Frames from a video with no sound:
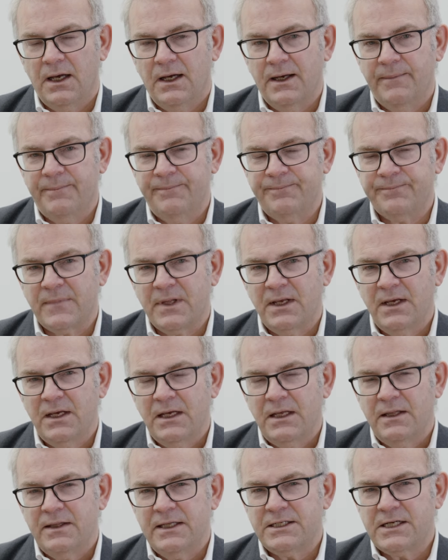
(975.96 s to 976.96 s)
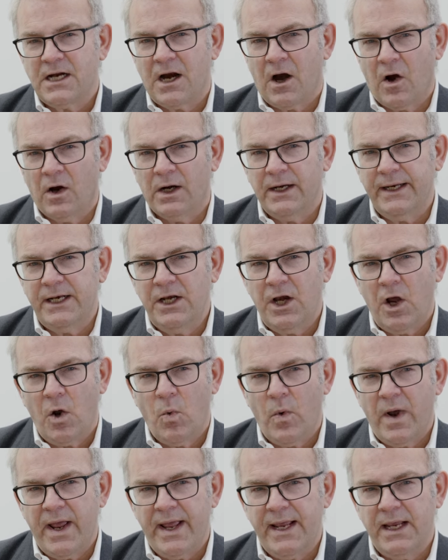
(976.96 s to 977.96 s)
There's currently
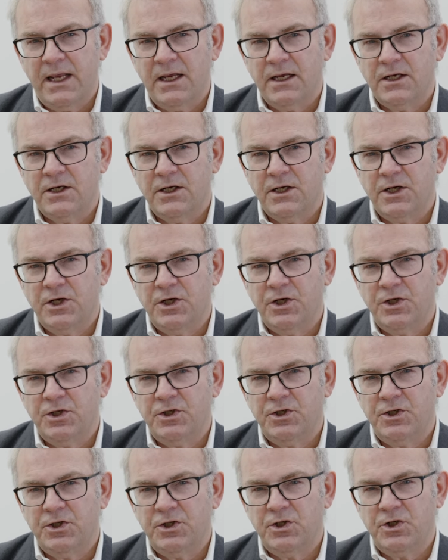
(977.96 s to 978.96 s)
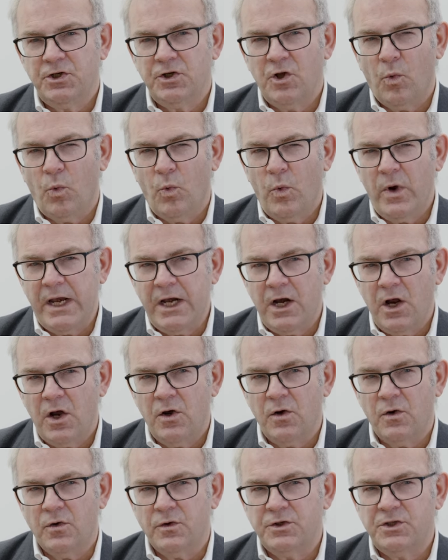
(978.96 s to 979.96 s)
no way that we
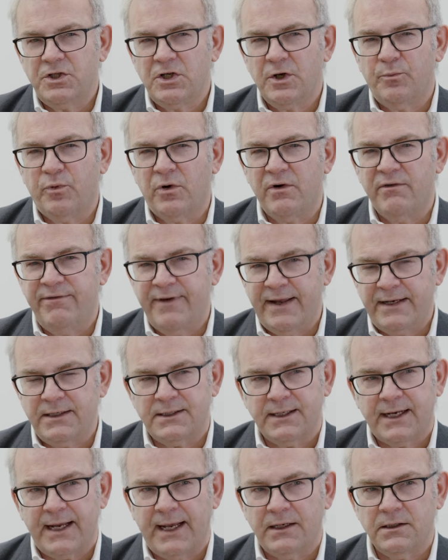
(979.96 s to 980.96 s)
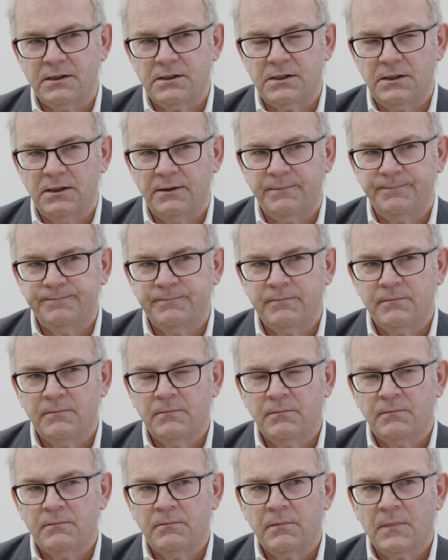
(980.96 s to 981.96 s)
know to prevent cancer.
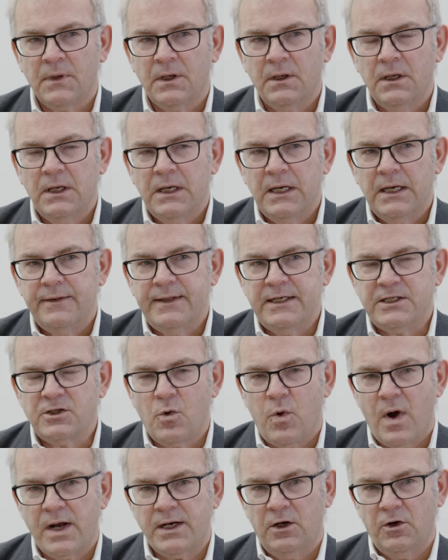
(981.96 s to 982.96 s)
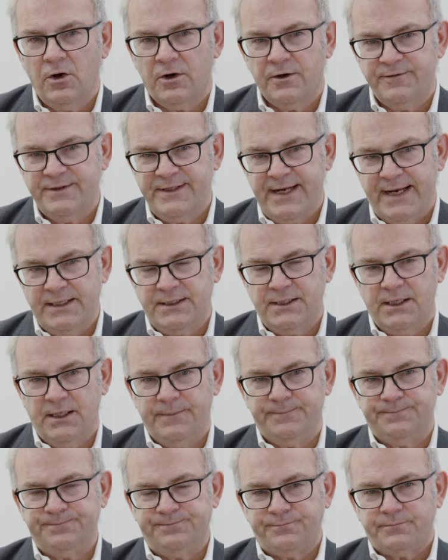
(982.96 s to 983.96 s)
There's quite a lot of
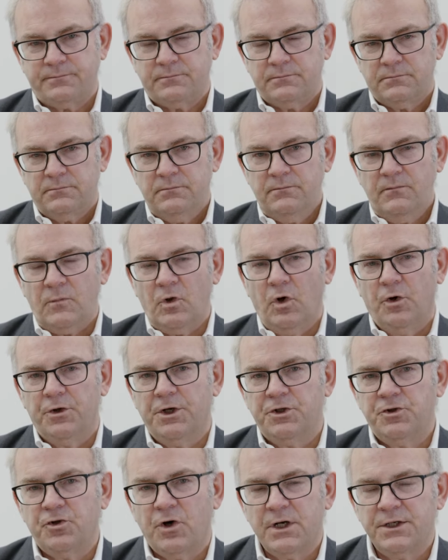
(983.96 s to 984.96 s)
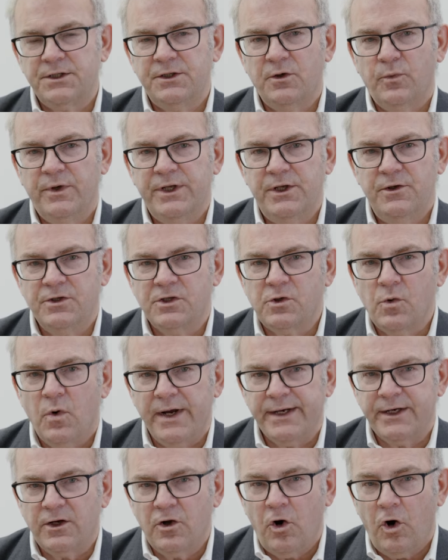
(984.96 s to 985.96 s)
data on a drug that we use
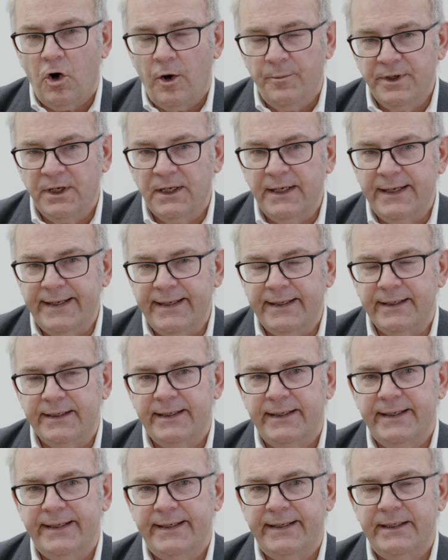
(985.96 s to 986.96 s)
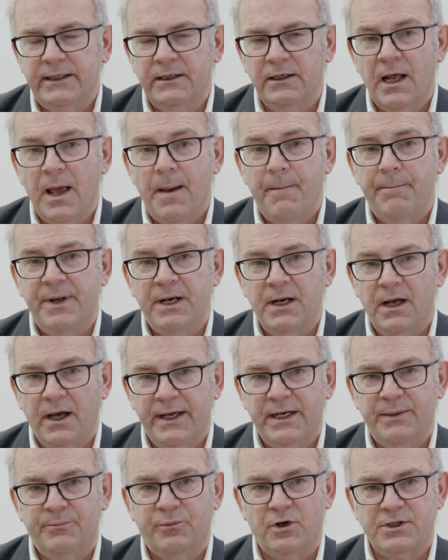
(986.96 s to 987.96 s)
quite commonly in
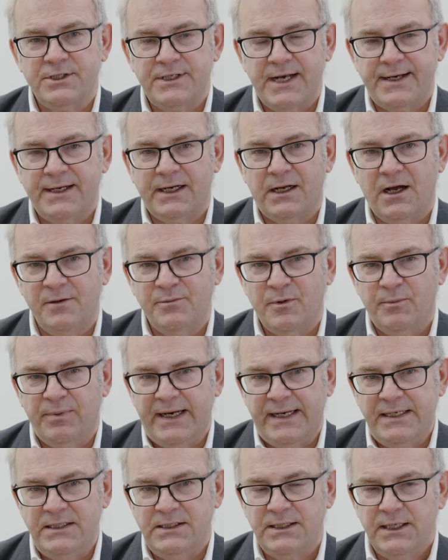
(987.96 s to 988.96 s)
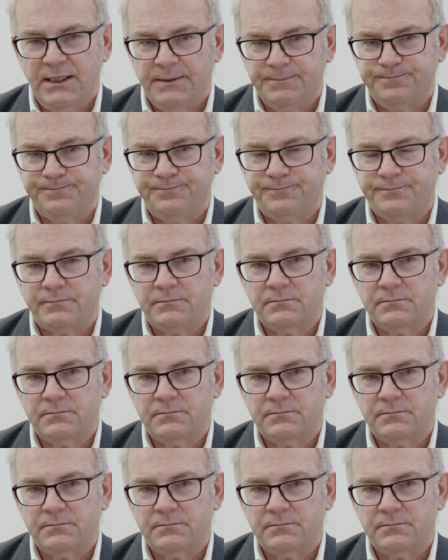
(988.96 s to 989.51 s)
benign prostatic hyperplasia,